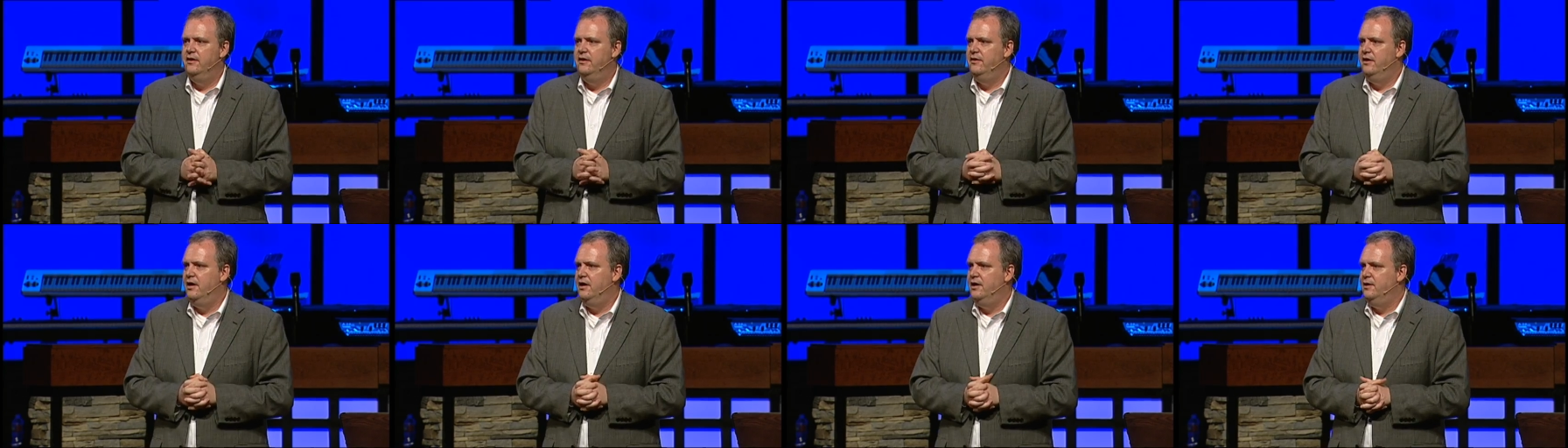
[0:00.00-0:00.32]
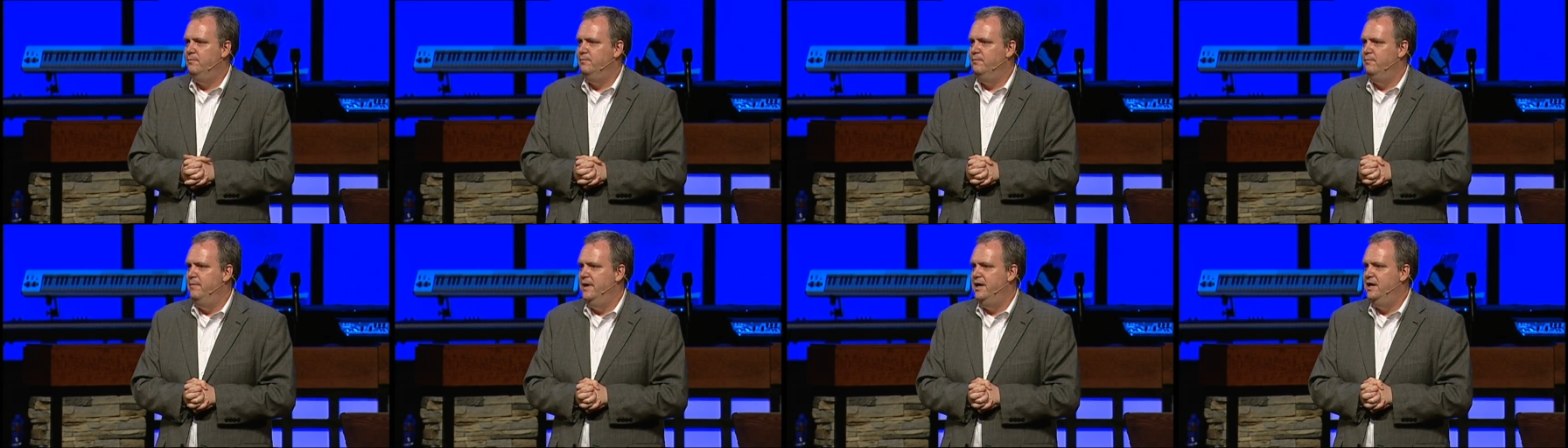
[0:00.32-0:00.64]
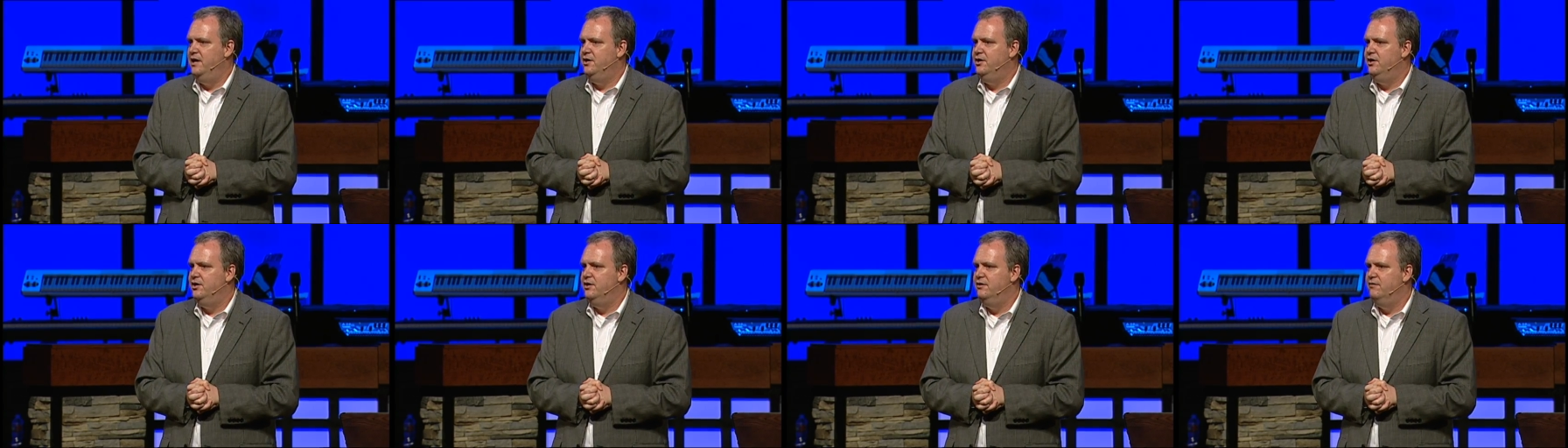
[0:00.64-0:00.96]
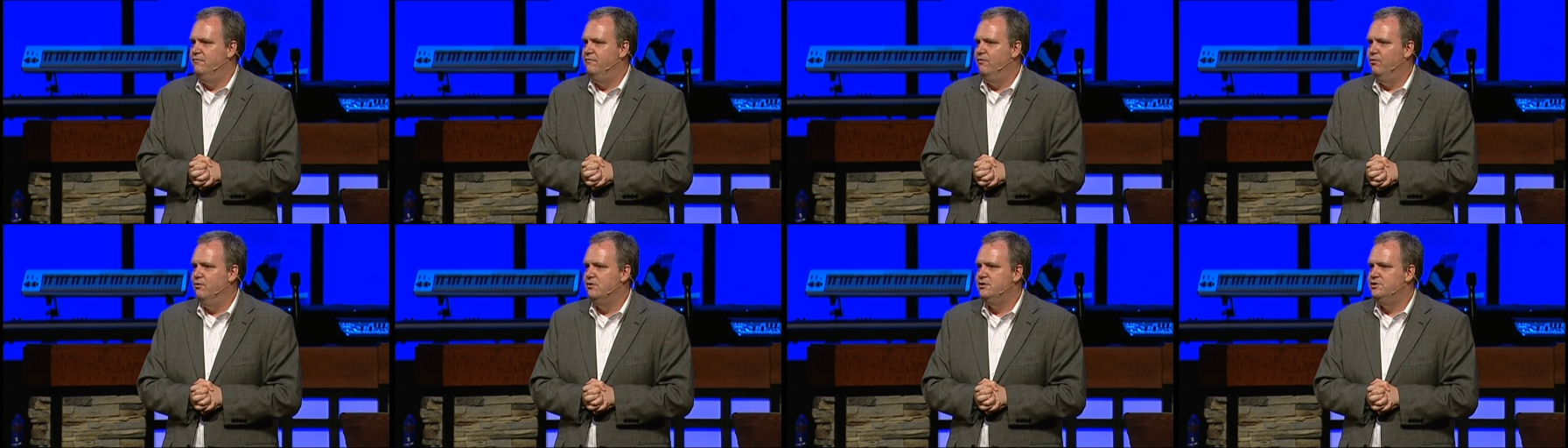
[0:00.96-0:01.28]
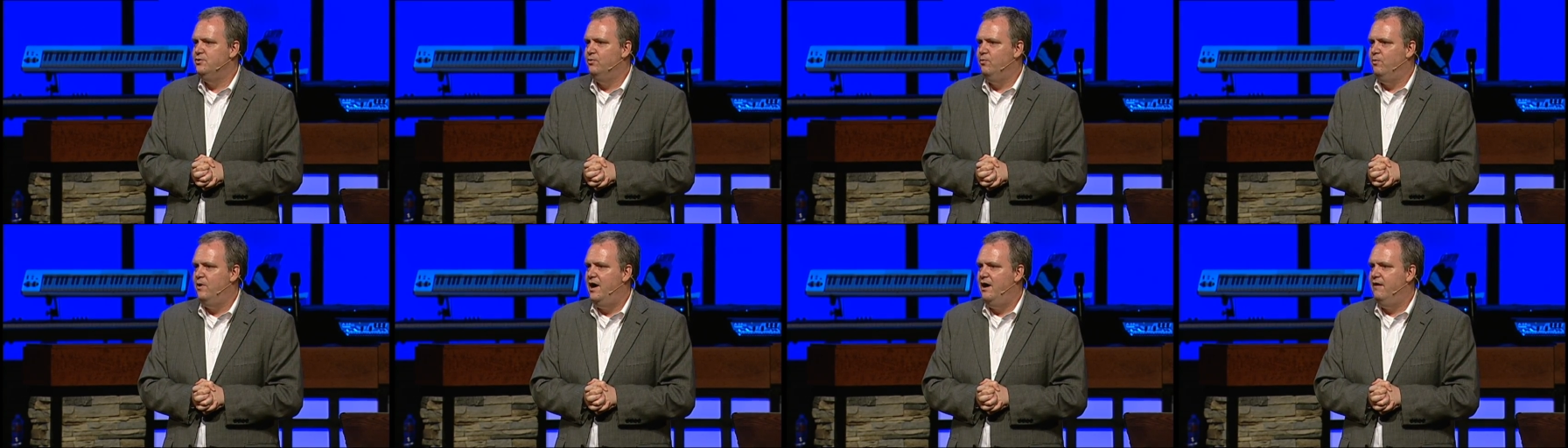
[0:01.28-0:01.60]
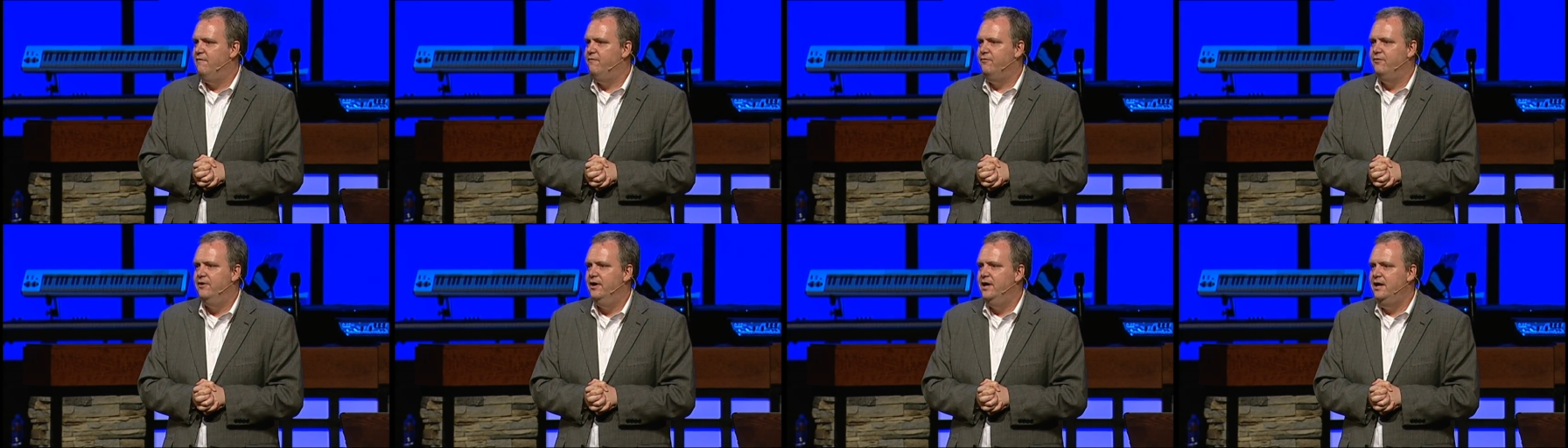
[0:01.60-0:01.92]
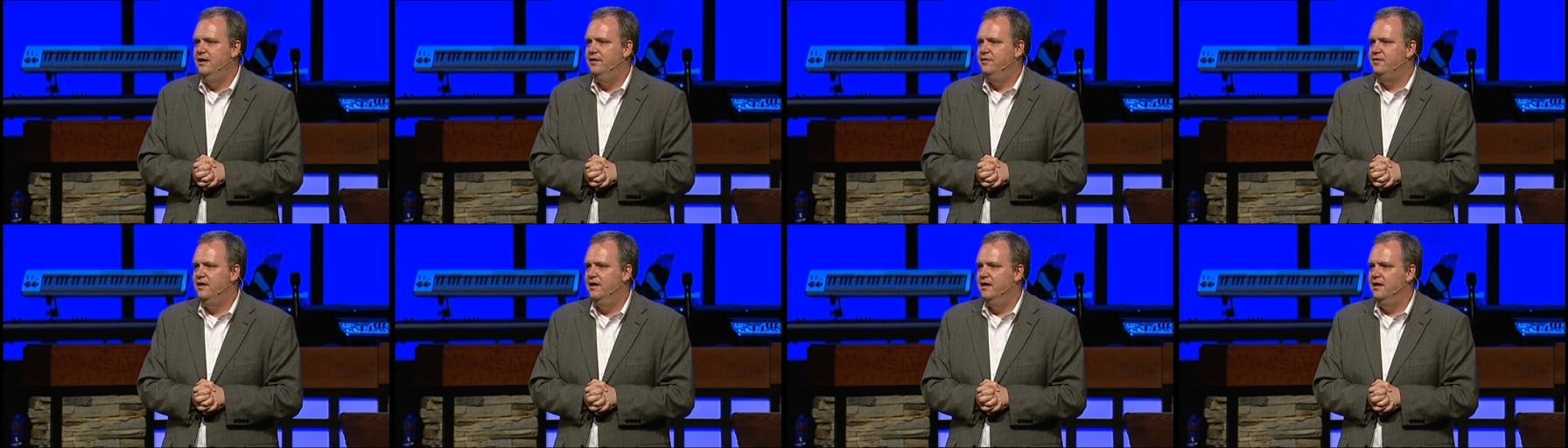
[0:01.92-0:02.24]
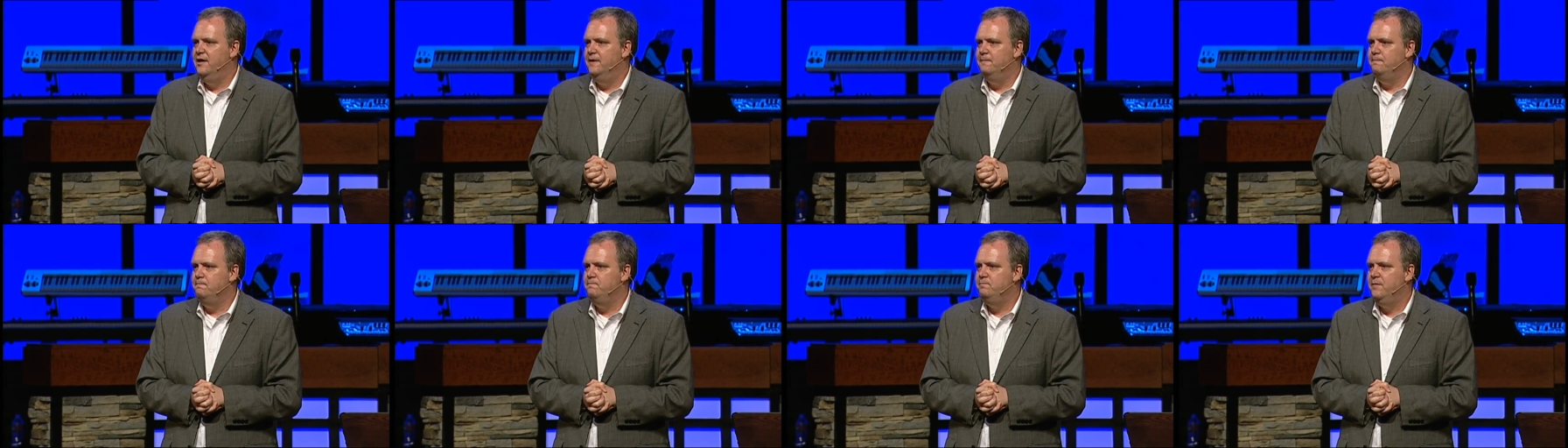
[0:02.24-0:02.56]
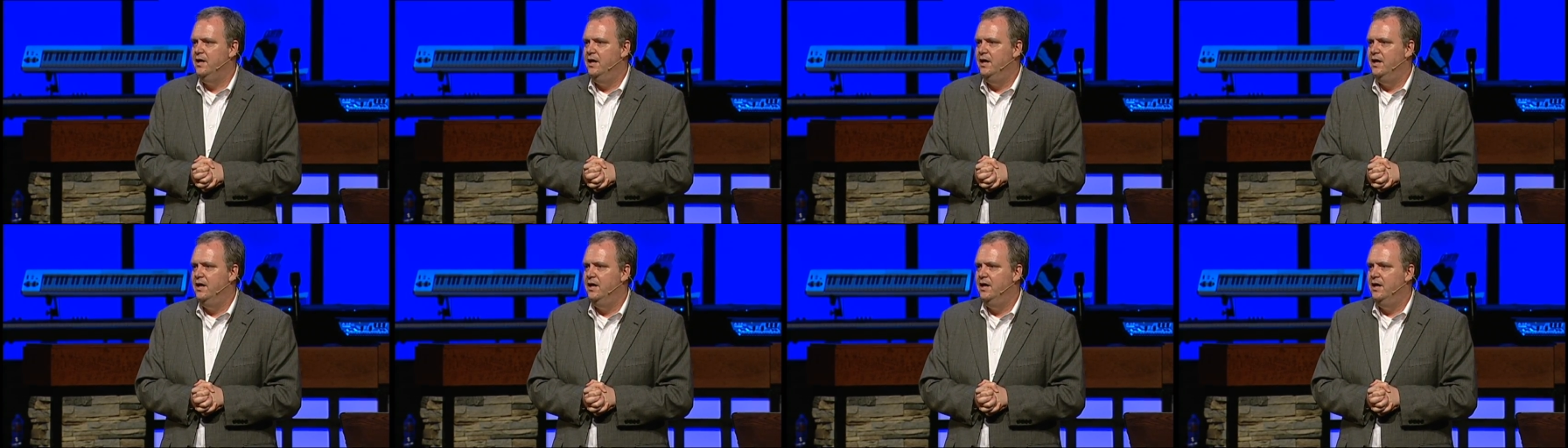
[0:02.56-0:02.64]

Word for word: the, the men could divorce their wife for anything.